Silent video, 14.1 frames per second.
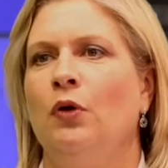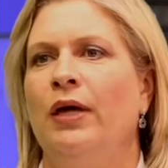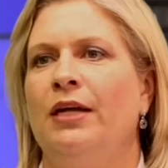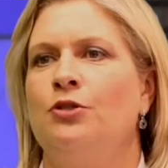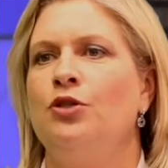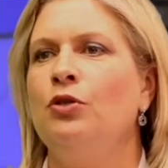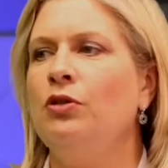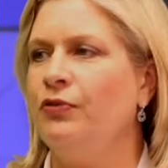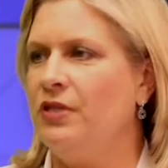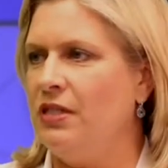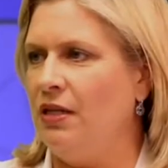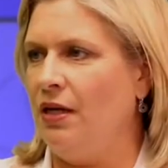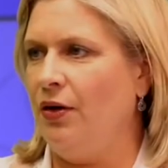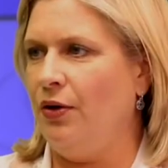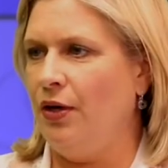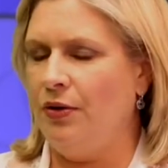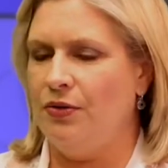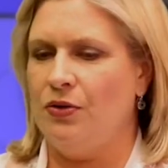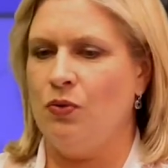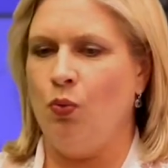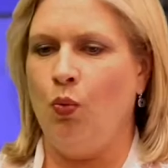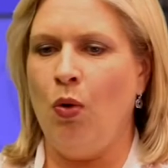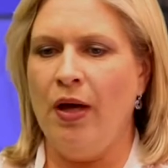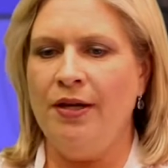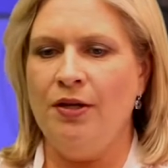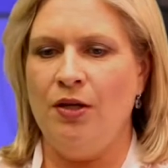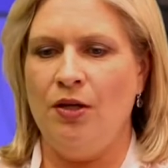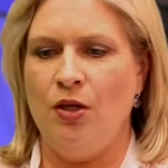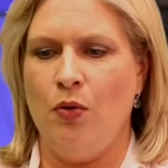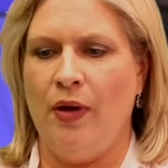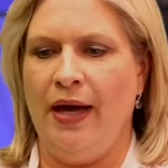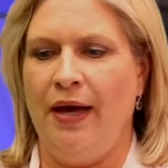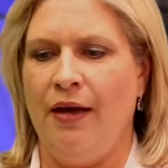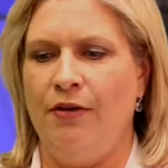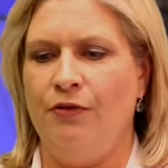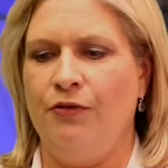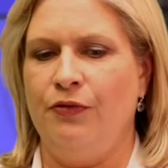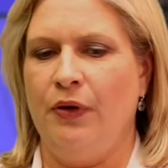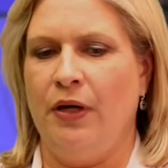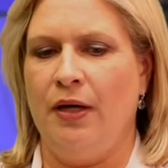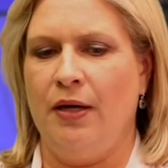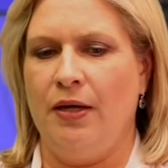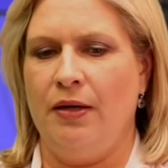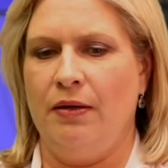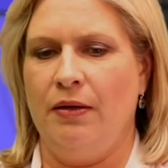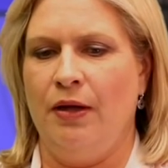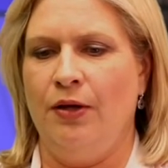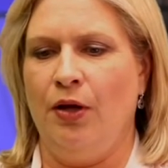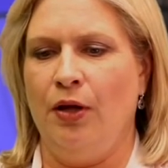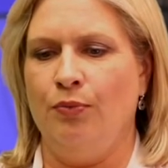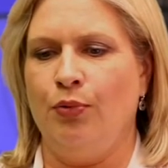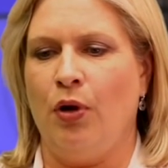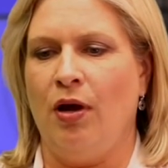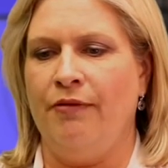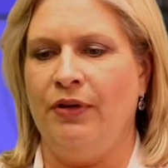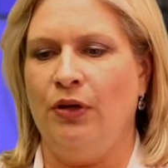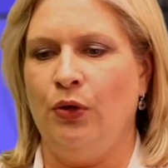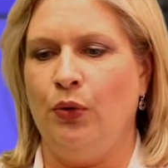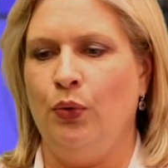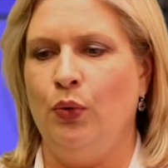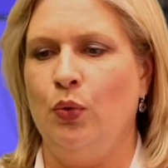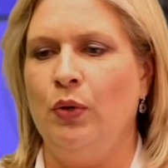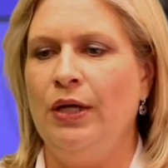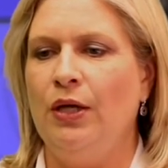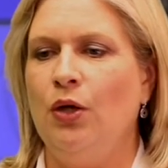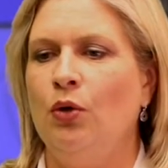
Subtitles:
okay, two different scenarios. One, you have a nonprofit who